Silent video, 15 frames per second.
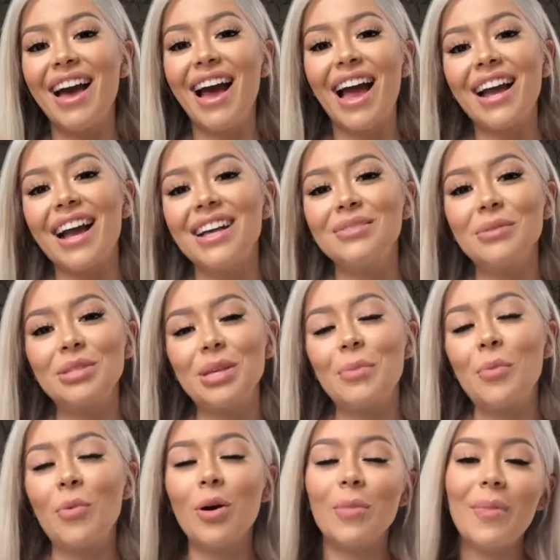Hi guys, what's up
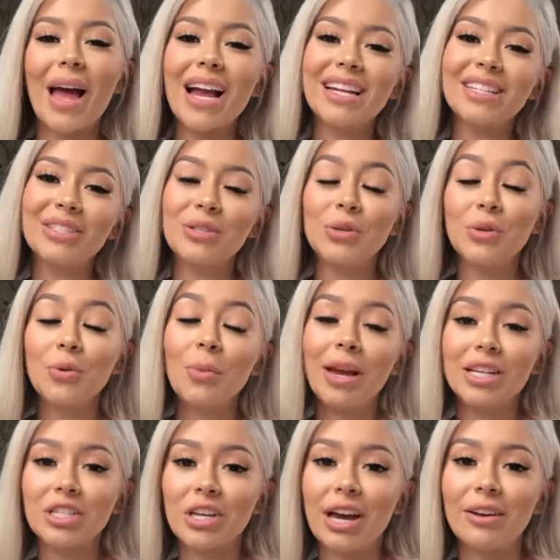and welcome back to
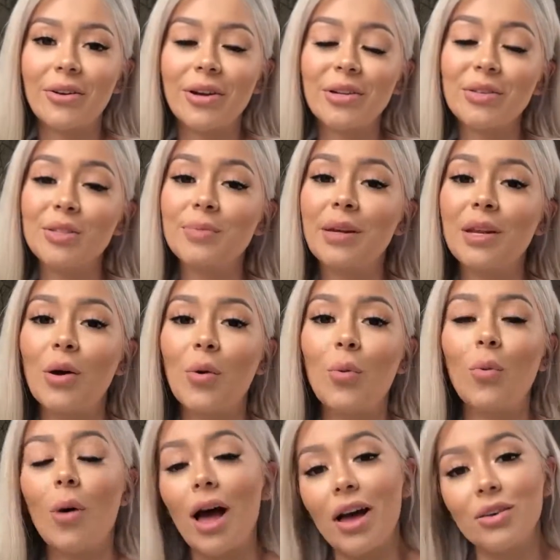my channel. I know it's been a
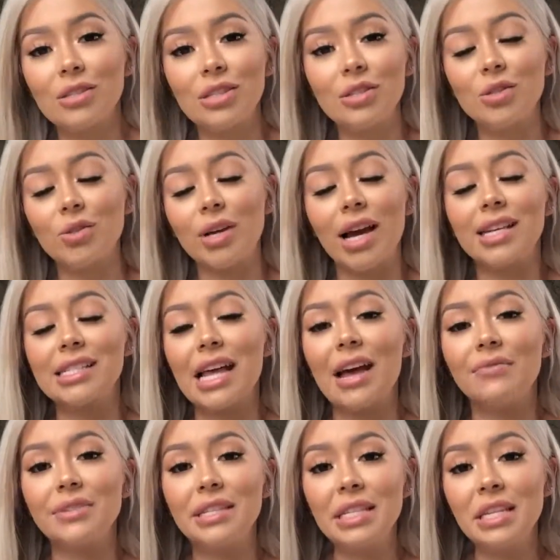while since you guys
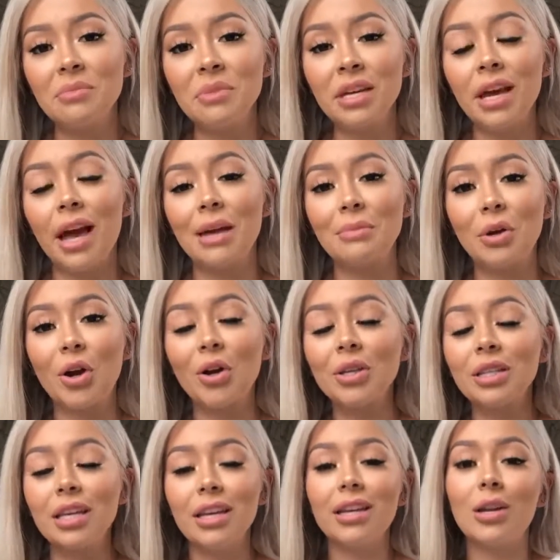have seen me. I'm
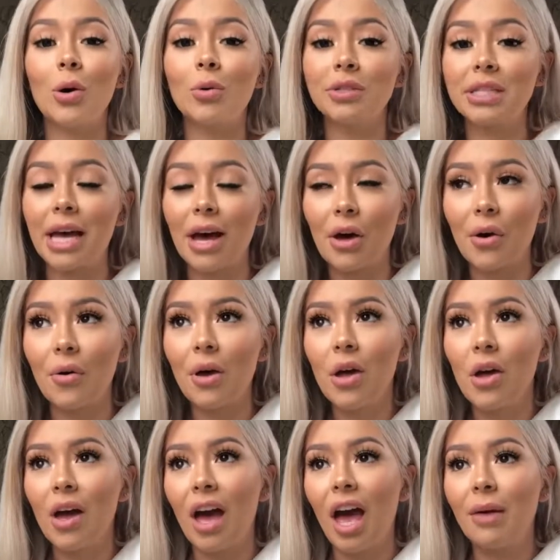currently in a hotel.
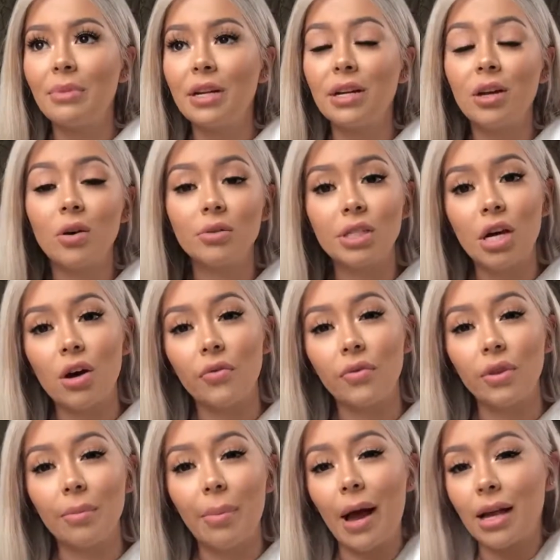I've been in a hotel for
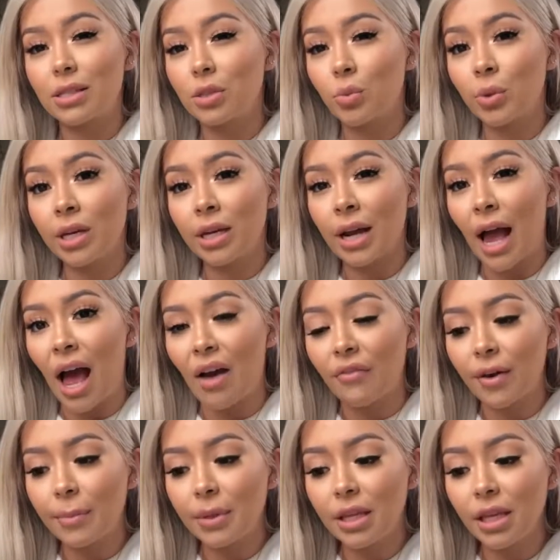the past week and a half,
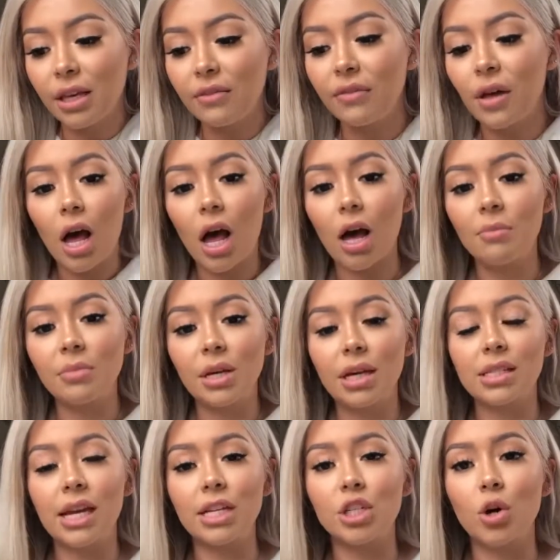I believe,
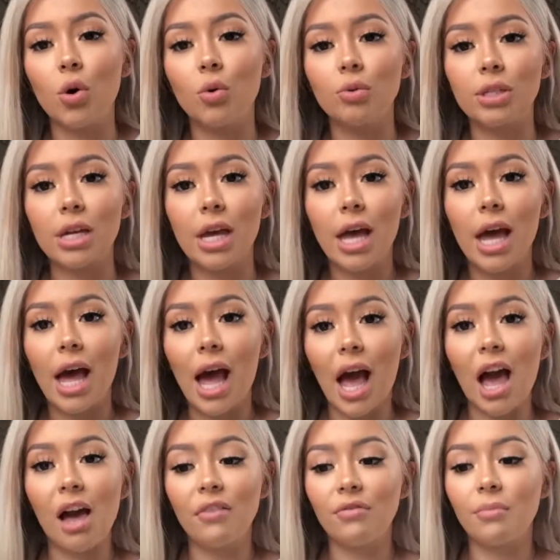because I don't
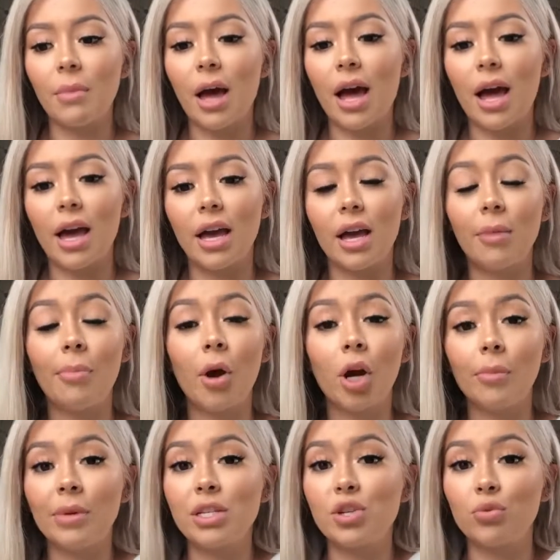have my
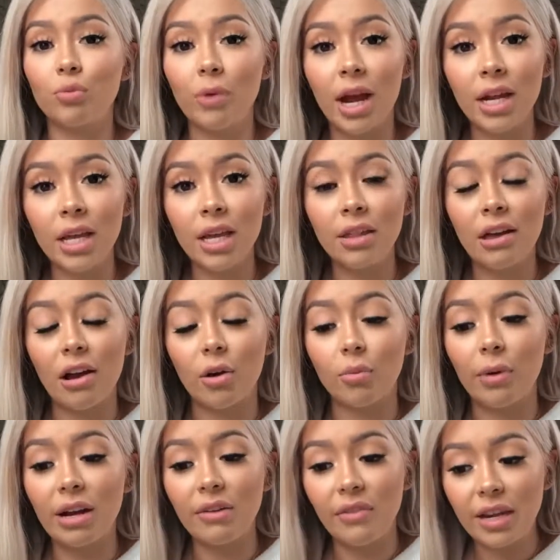apartment ready. They are
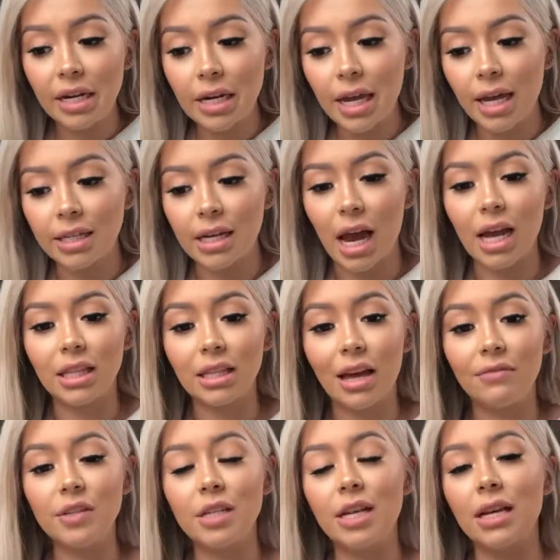renovating it. I
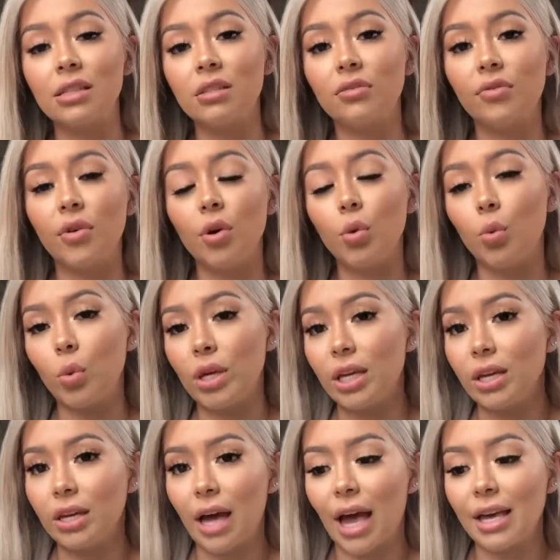left Texas for a
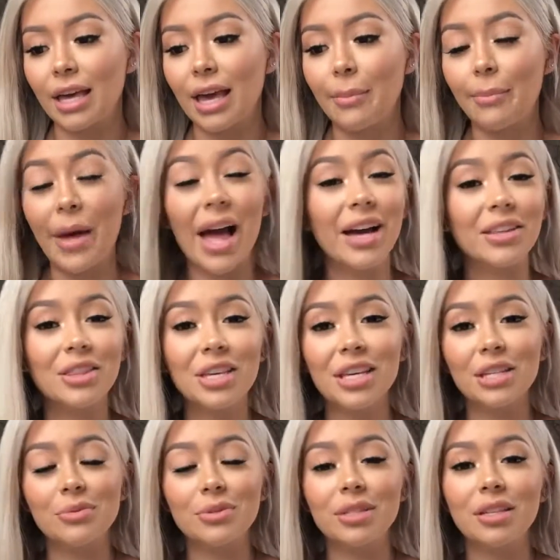week. I came back
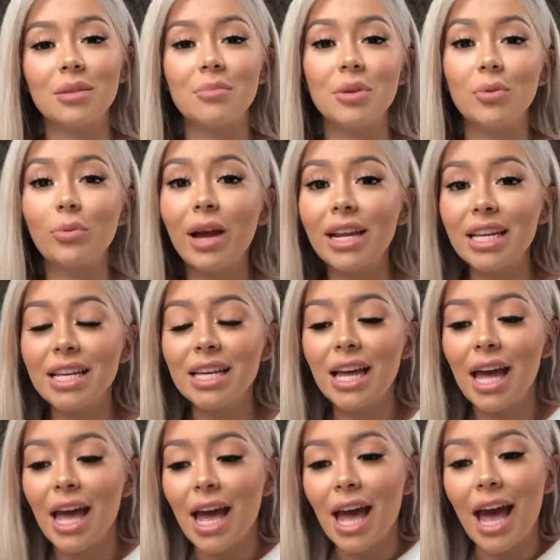thinking it was going to be ready
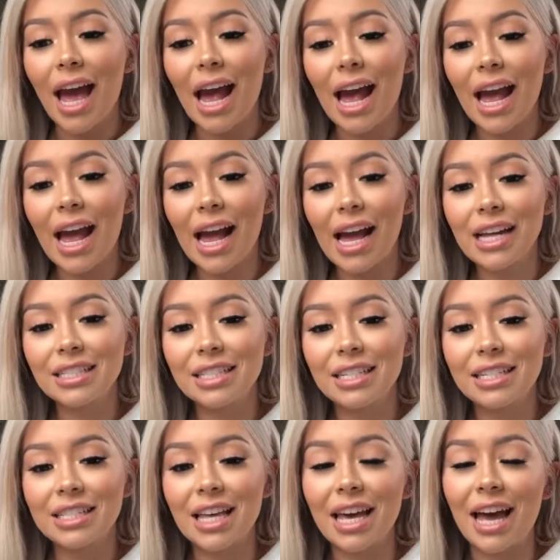and
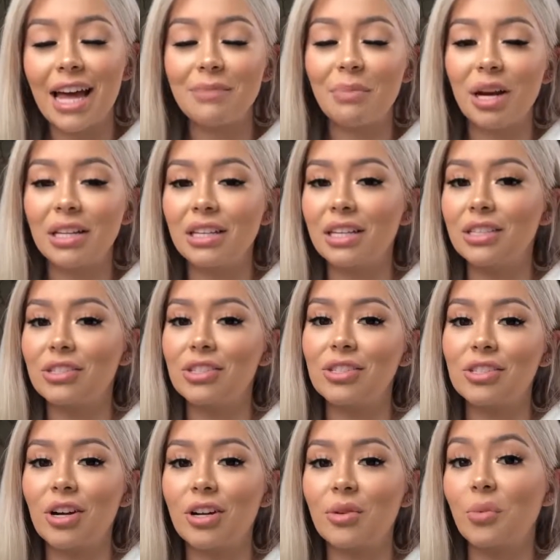they had barely just
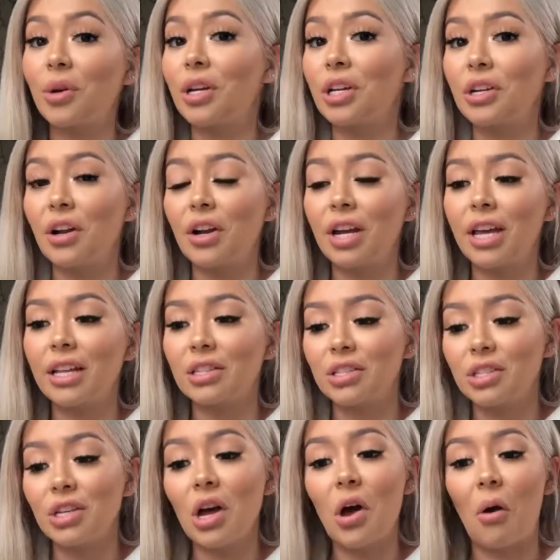started working on it.
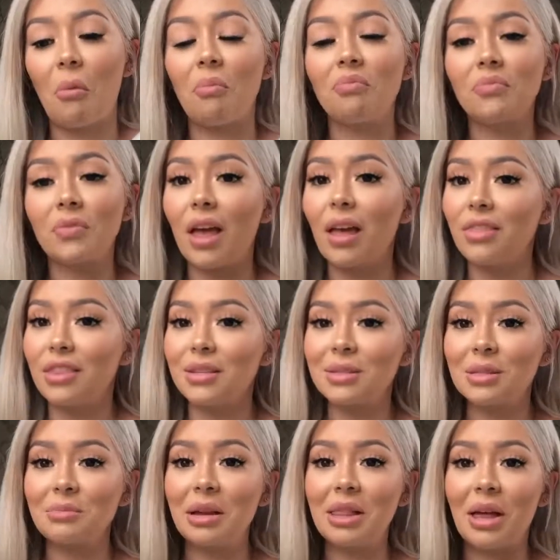So this
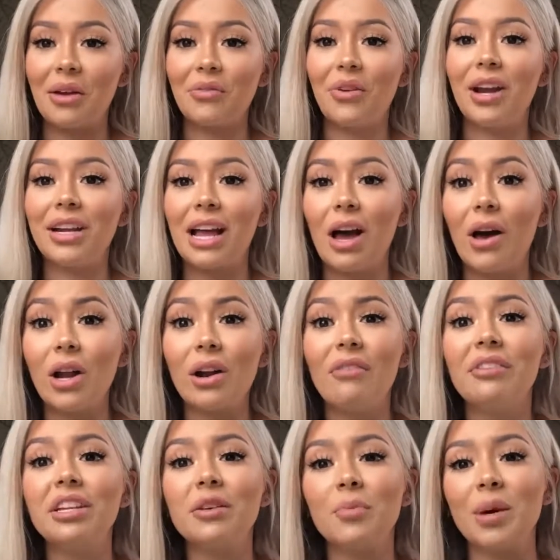is my life right now. I don't
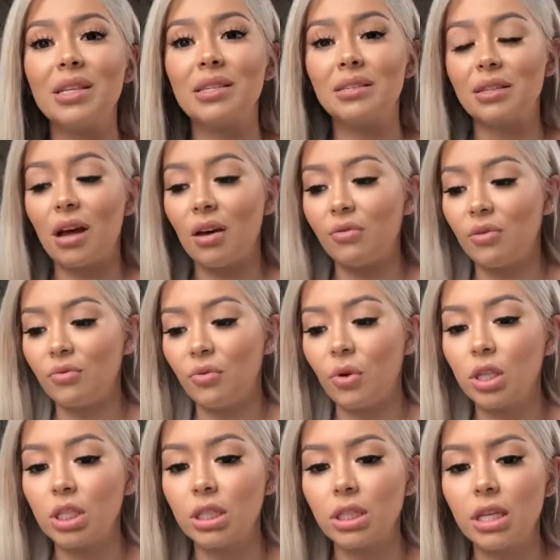have any of my stuff,
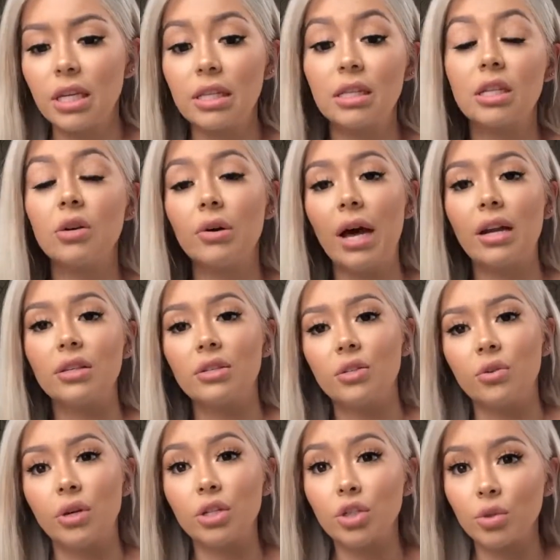unfortunately. It's still at a
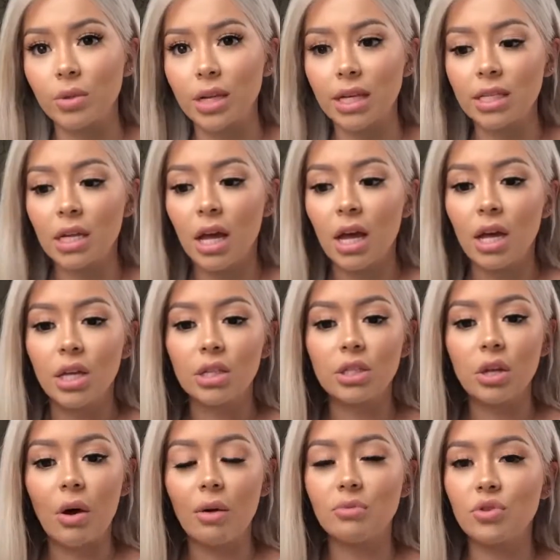storage unit,
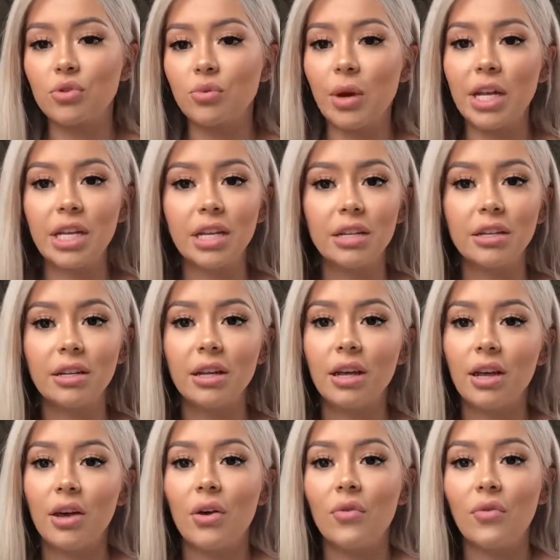so I'm just waiting
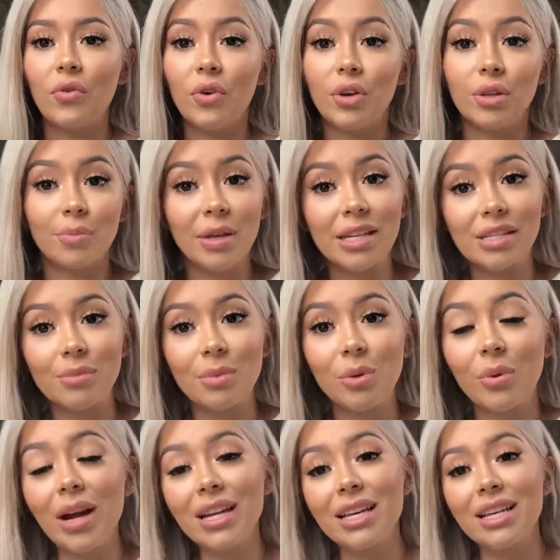for the place to be
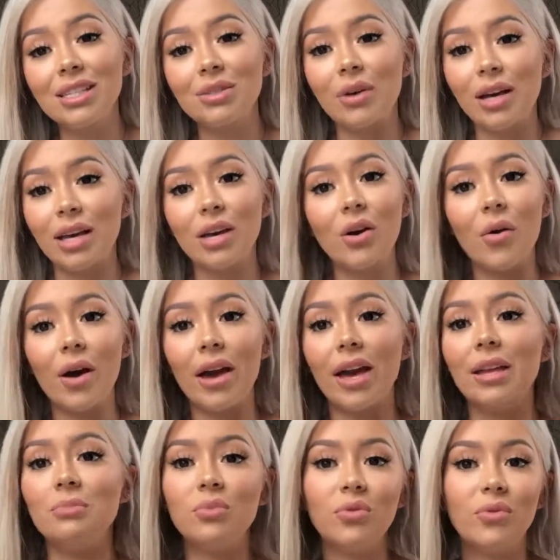ready so I can go
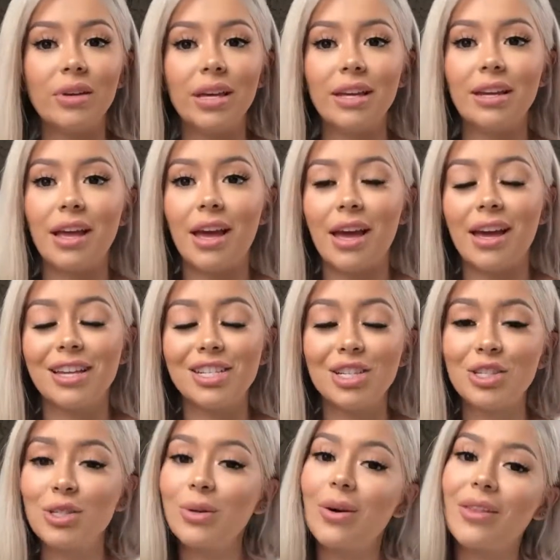ahead and move in
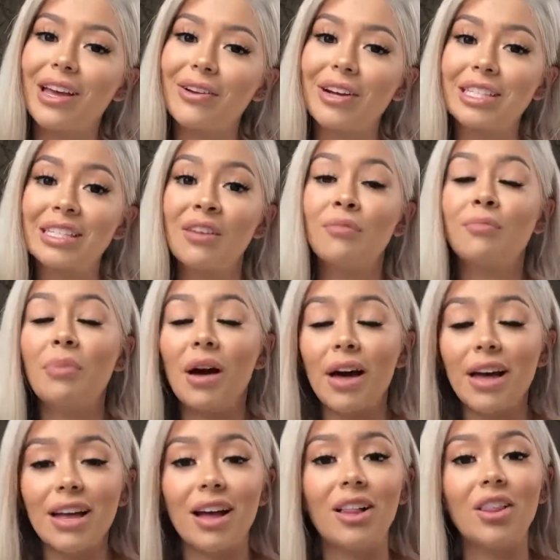and do all that great stuff.
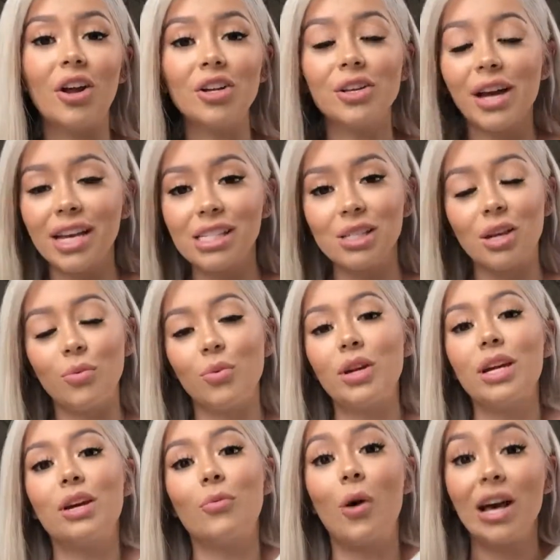But a lot of you guys
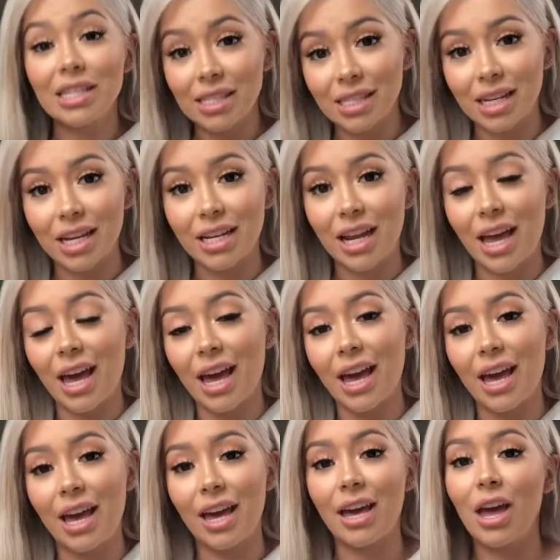requested
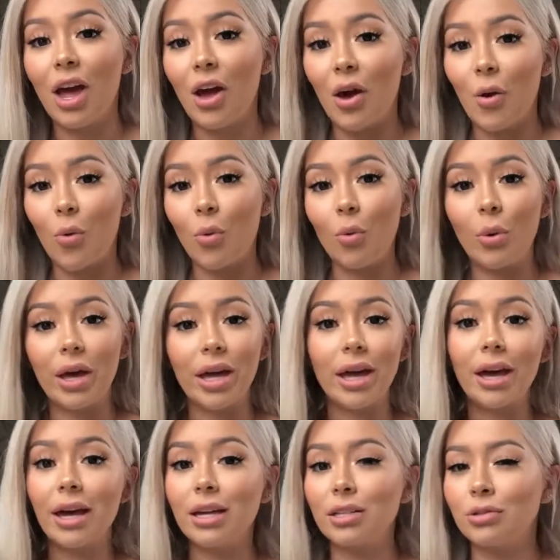a
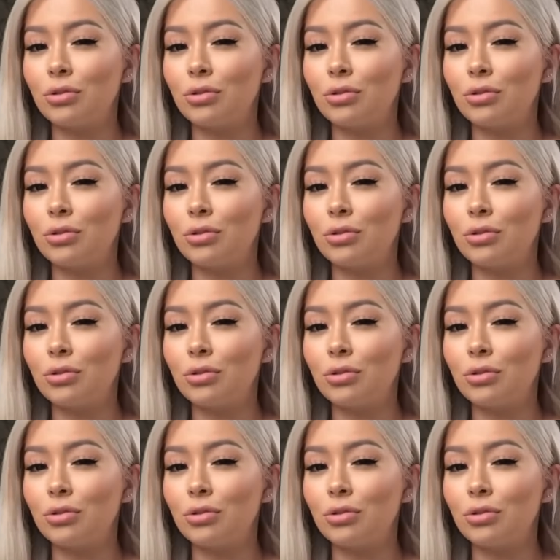wig